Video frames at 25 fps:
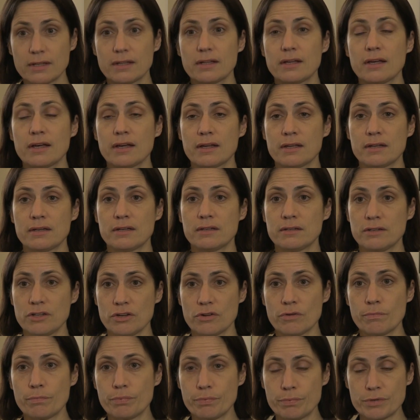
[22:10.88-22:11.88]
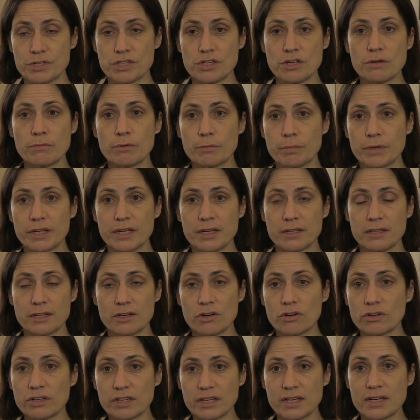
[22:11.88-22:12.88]
And, presumably in the
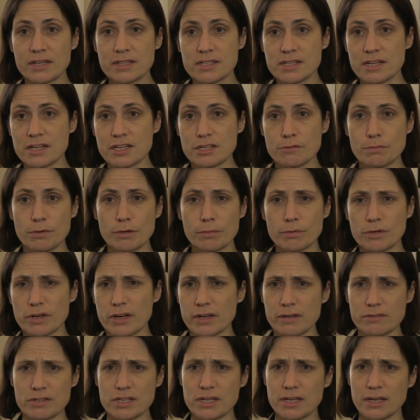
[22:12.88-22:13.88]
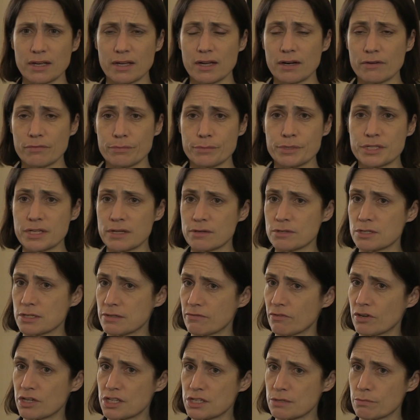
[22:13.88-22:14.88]
oil and gas sector, people kind of take care of themselves as a
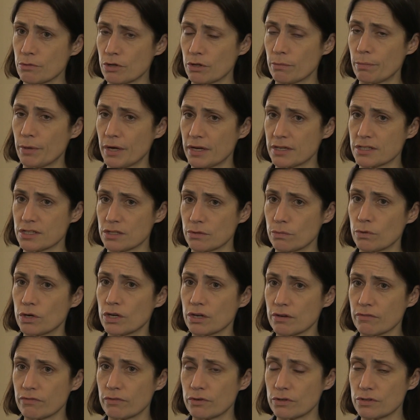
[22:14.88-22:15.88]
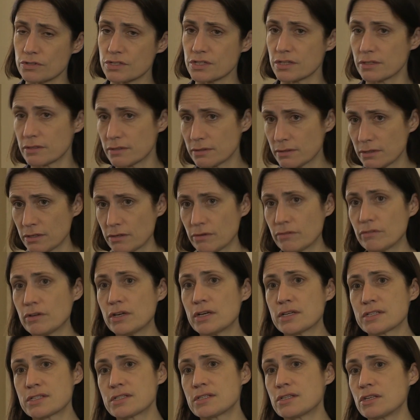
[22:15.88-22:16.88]
very small part of the workforce. And,
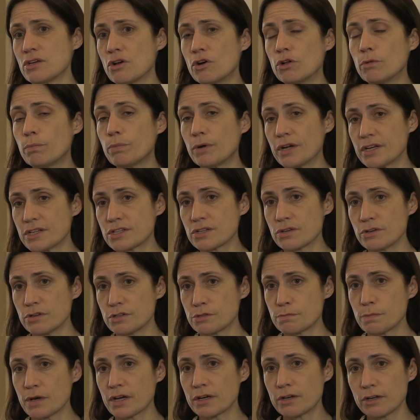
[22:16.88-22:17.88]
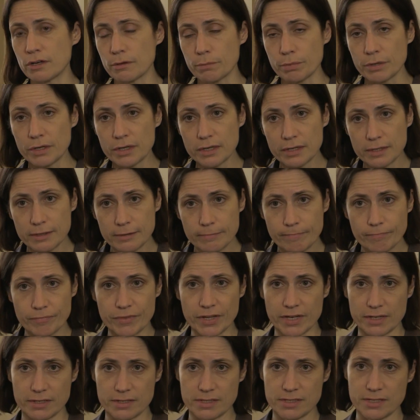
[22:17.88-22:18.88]
as the oil price goes back up,
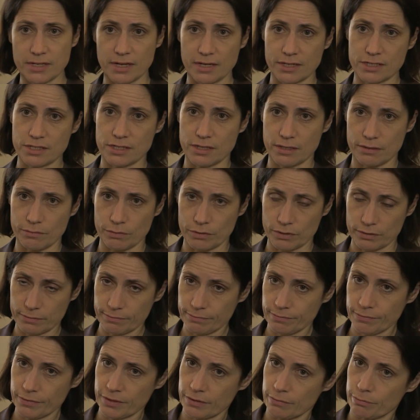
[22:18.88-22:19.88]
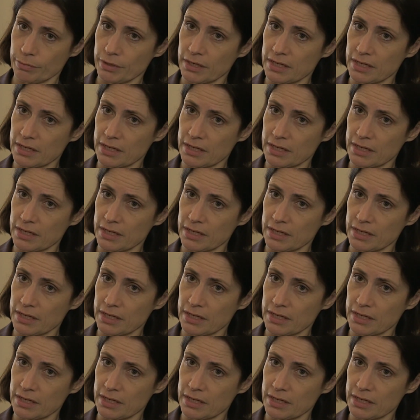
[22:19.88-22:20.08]
that sector will, be